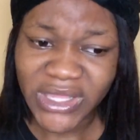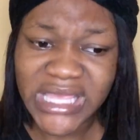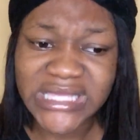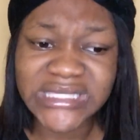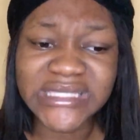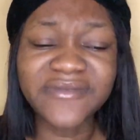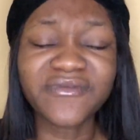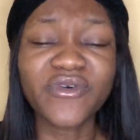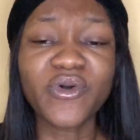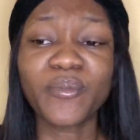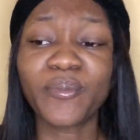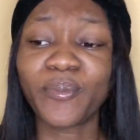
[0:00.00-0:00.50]

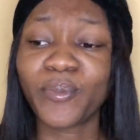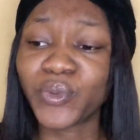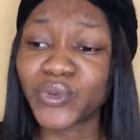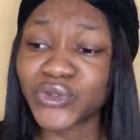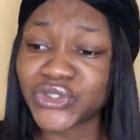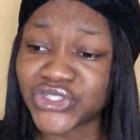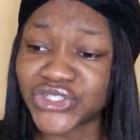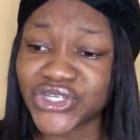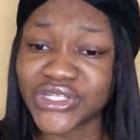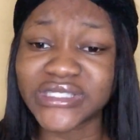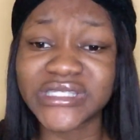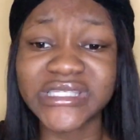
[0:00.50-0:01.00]
He's even
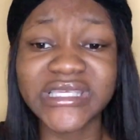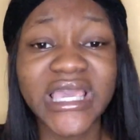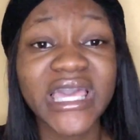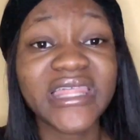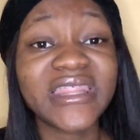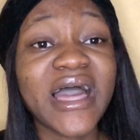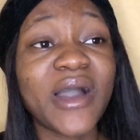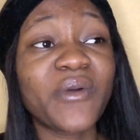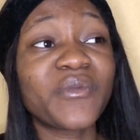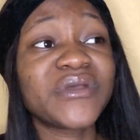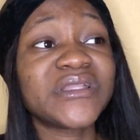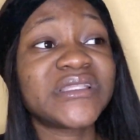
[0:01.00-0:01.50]
pushing,
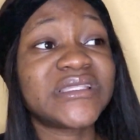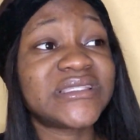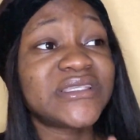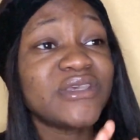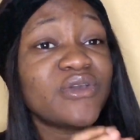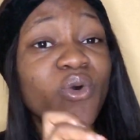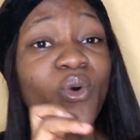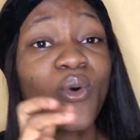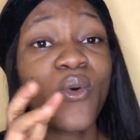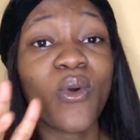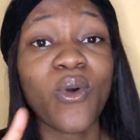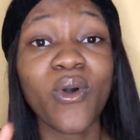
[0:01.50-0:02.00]
together with the
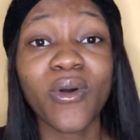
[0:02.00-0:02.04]
whole